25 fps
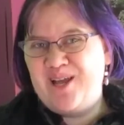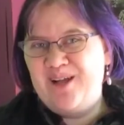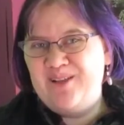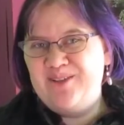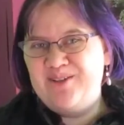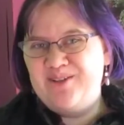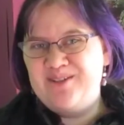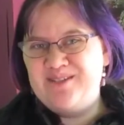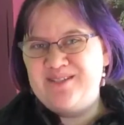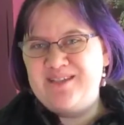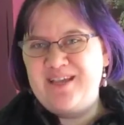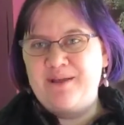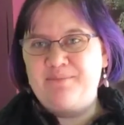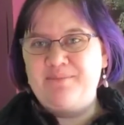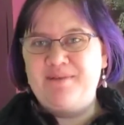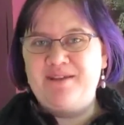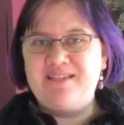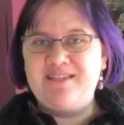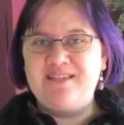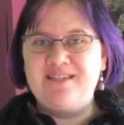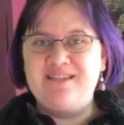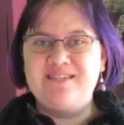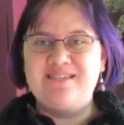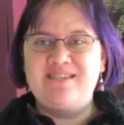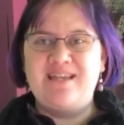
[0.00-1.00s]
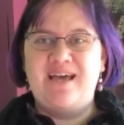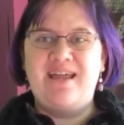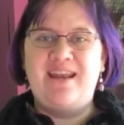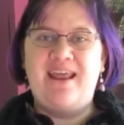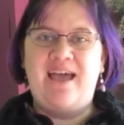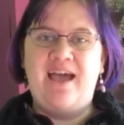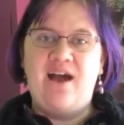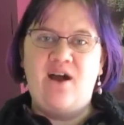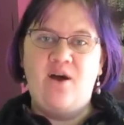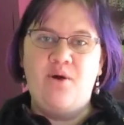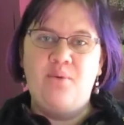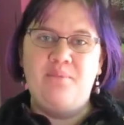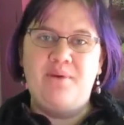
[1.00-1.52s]
color segment to decide
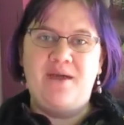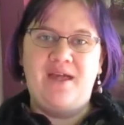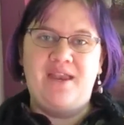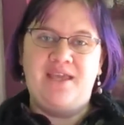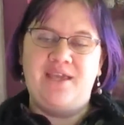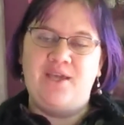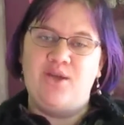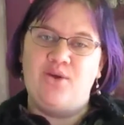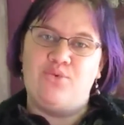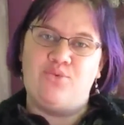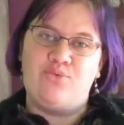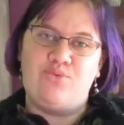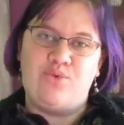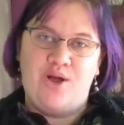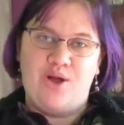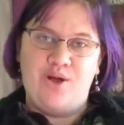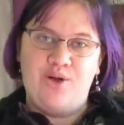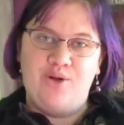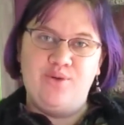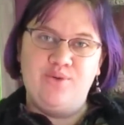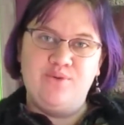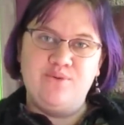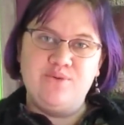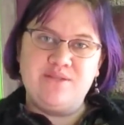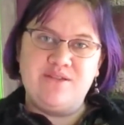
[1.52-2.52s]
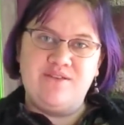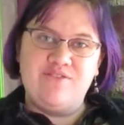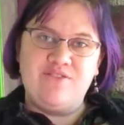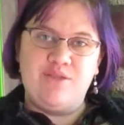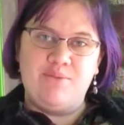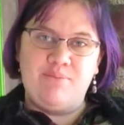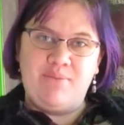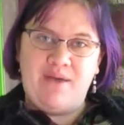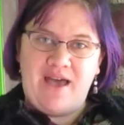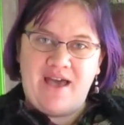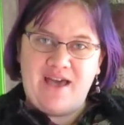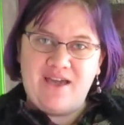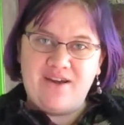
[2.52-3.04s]
how many rows of the
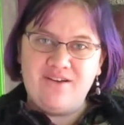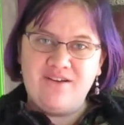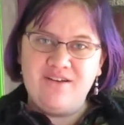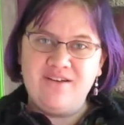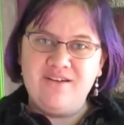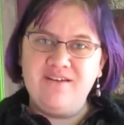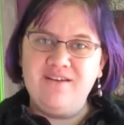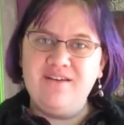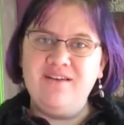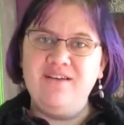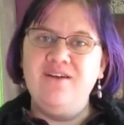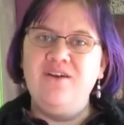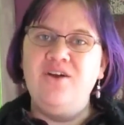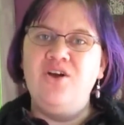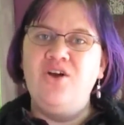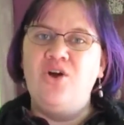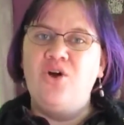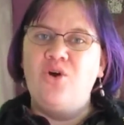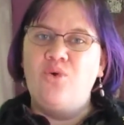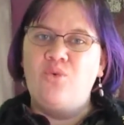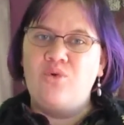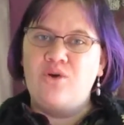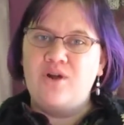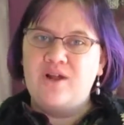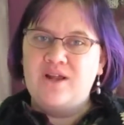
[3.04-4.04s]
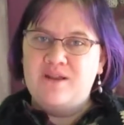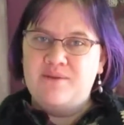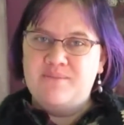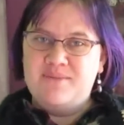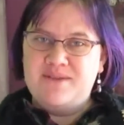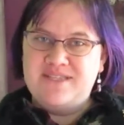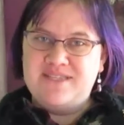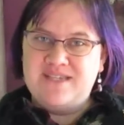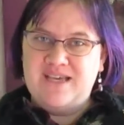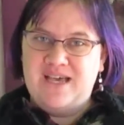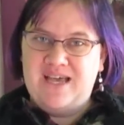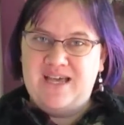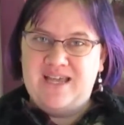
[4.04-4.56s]
pattern we're going to be
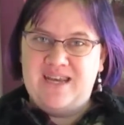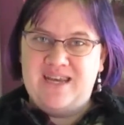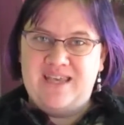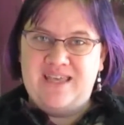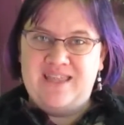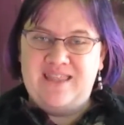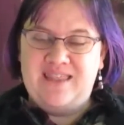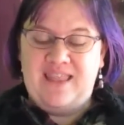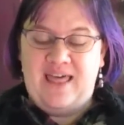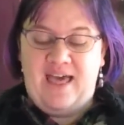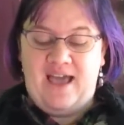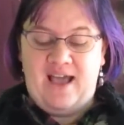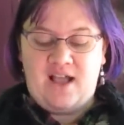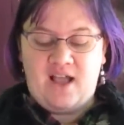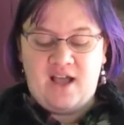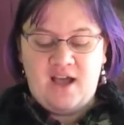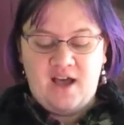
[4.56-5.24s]
done in that